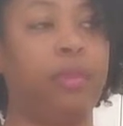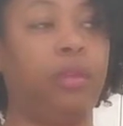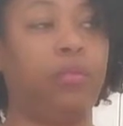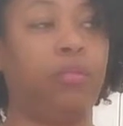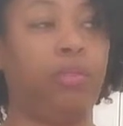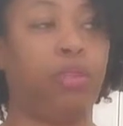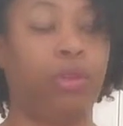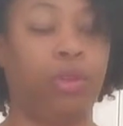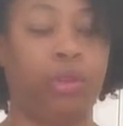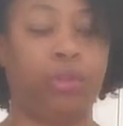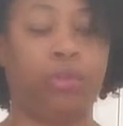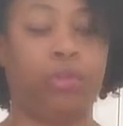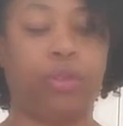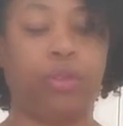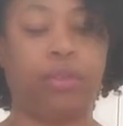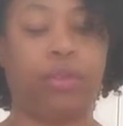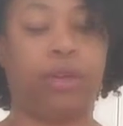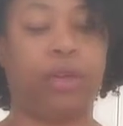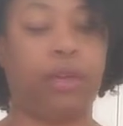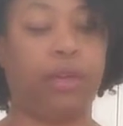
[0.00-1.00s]
if you're going to see
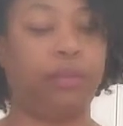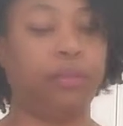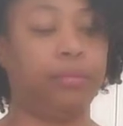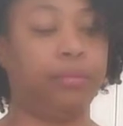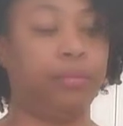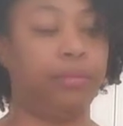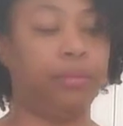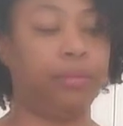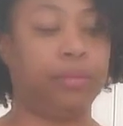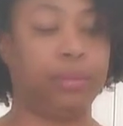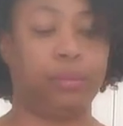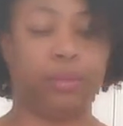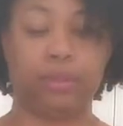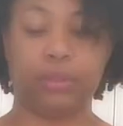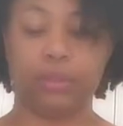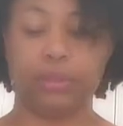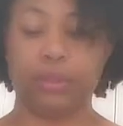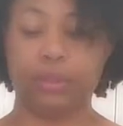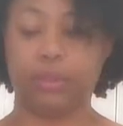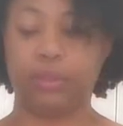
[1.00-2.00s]
that.
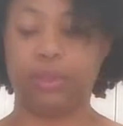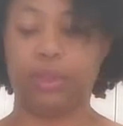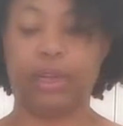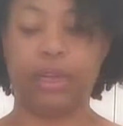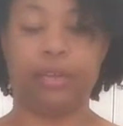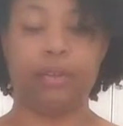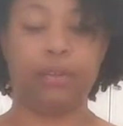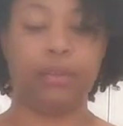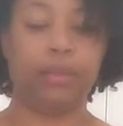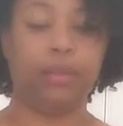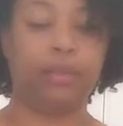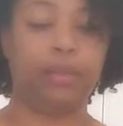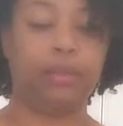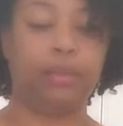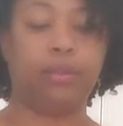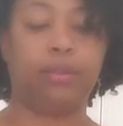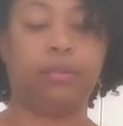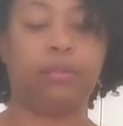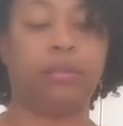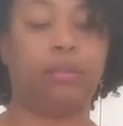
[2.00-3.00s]
Okay,
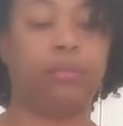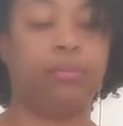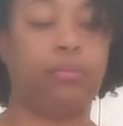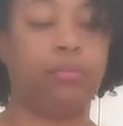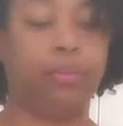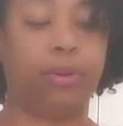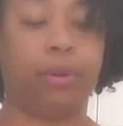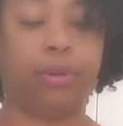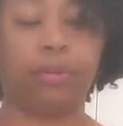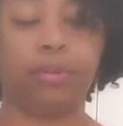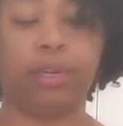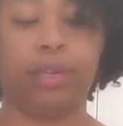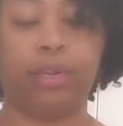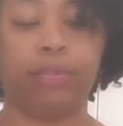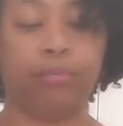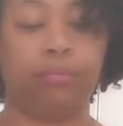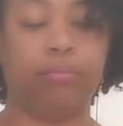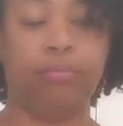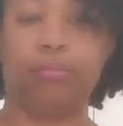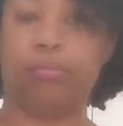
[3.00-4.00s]
so we're all done.
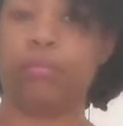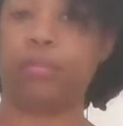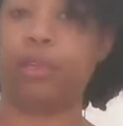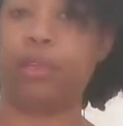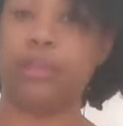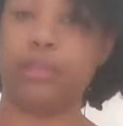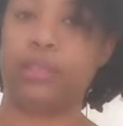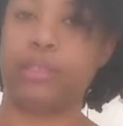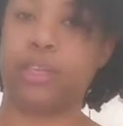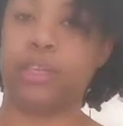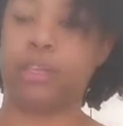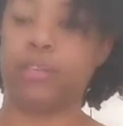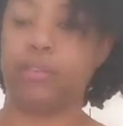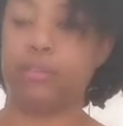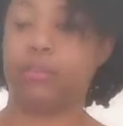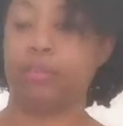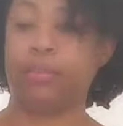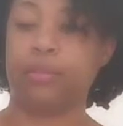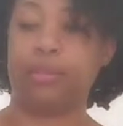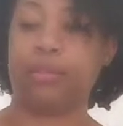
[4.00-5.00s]
That's it.
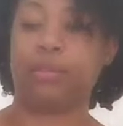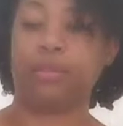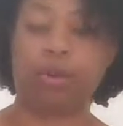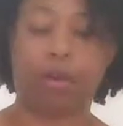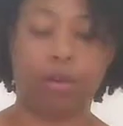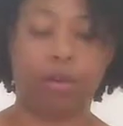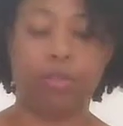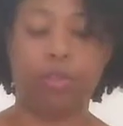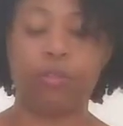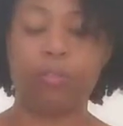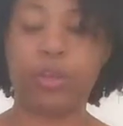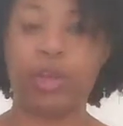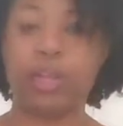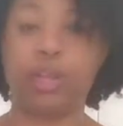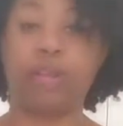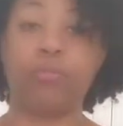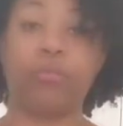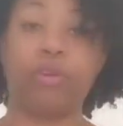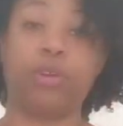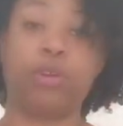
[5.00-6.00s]
That's all the
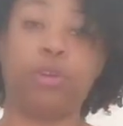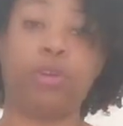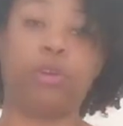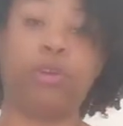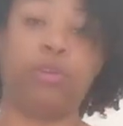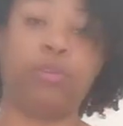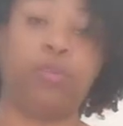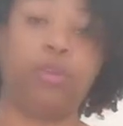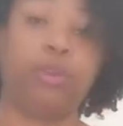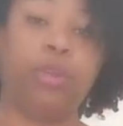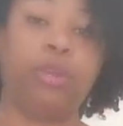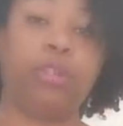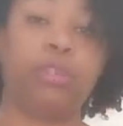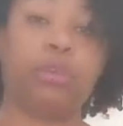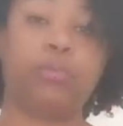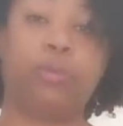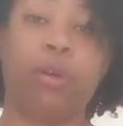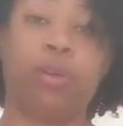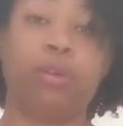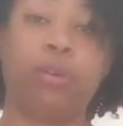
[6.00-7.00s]
painting we're going to do.
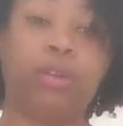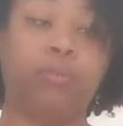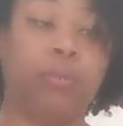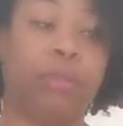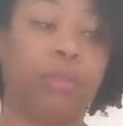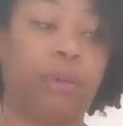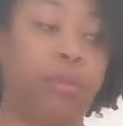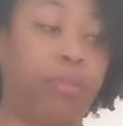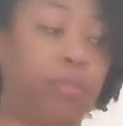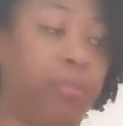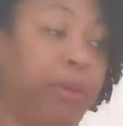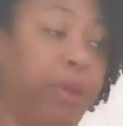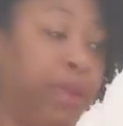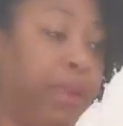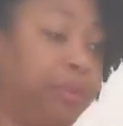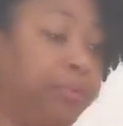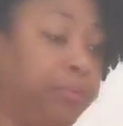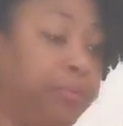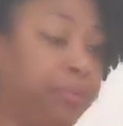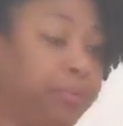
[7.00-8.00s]
So we're all done with all the paint.
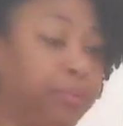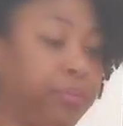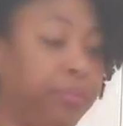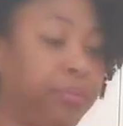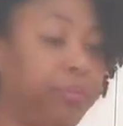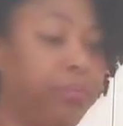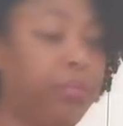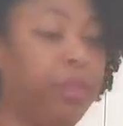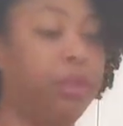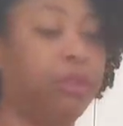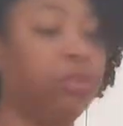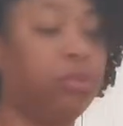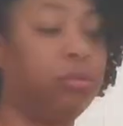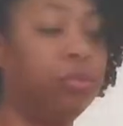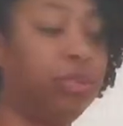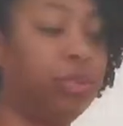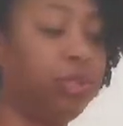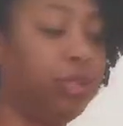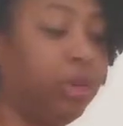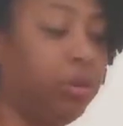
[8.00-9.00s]
So
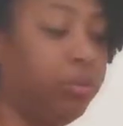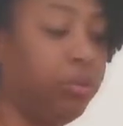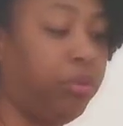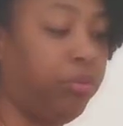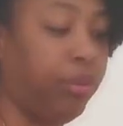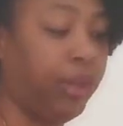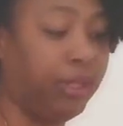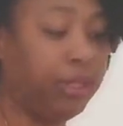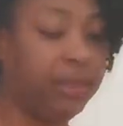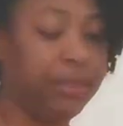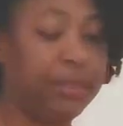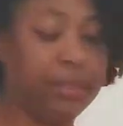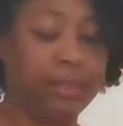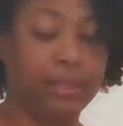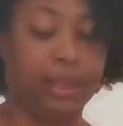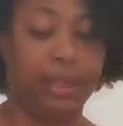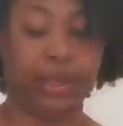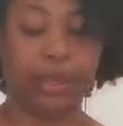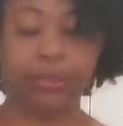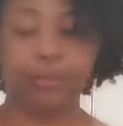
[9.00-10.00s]
we're just going to move that to the
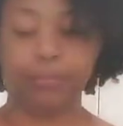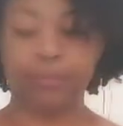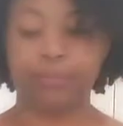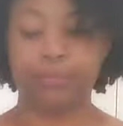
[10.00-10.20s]
side.